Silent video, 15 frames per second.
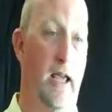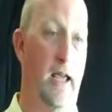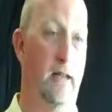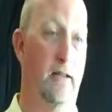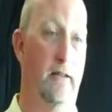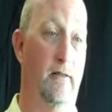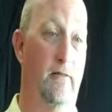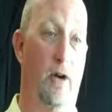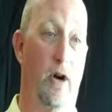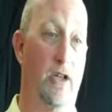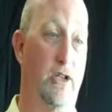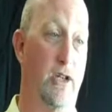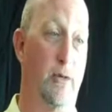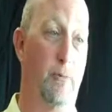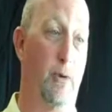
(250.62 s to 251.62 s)
And
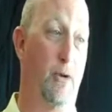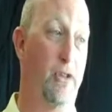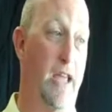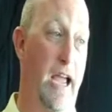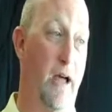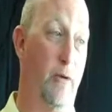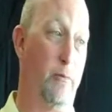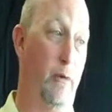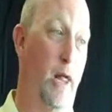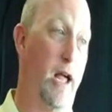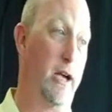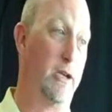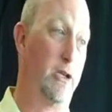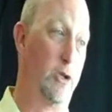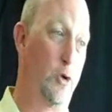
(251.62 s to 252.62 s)
very simple, down
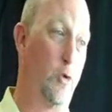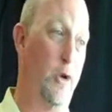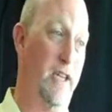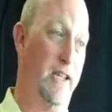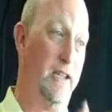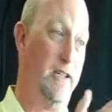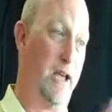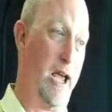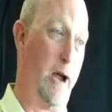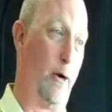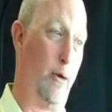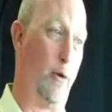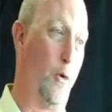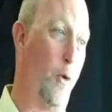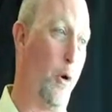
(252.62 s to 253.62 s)
block, squeeze,
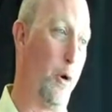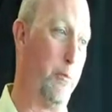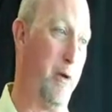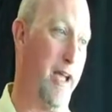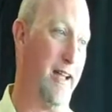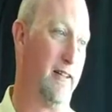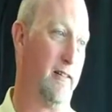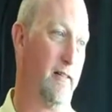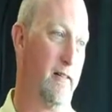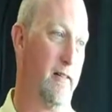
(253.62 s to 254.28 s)
tackle the quarterback.